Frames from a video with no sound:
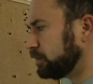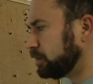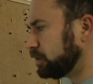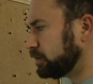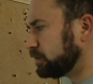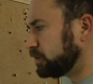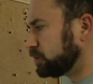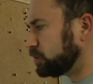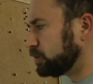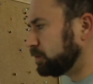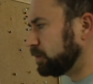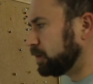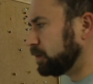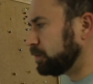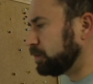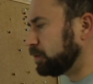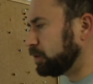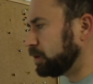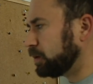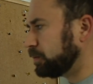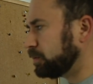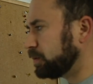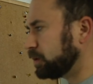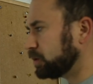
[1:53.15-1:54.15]
feel like this should be a
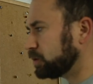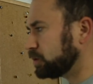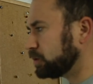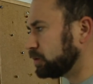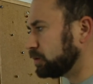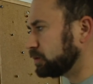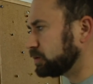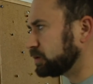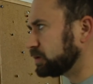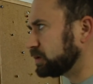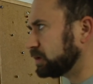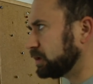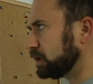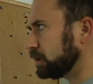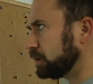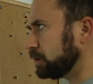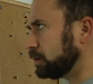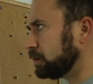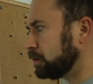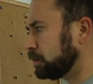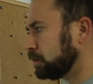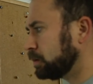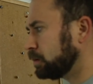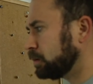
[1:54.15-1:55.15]
pretty picture
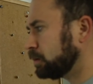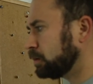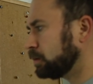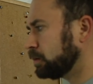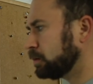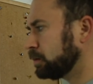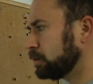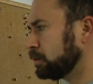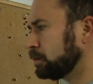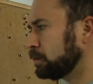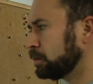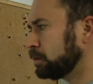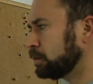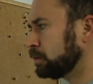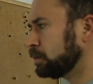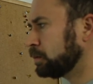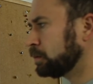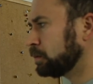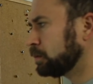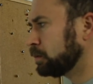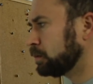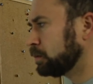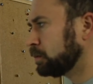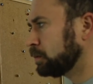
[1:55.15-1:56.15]
instead.
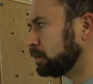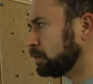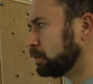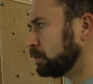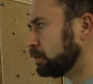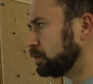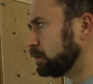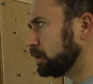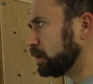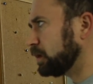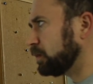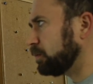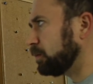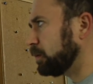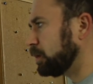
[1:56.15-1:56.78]
That's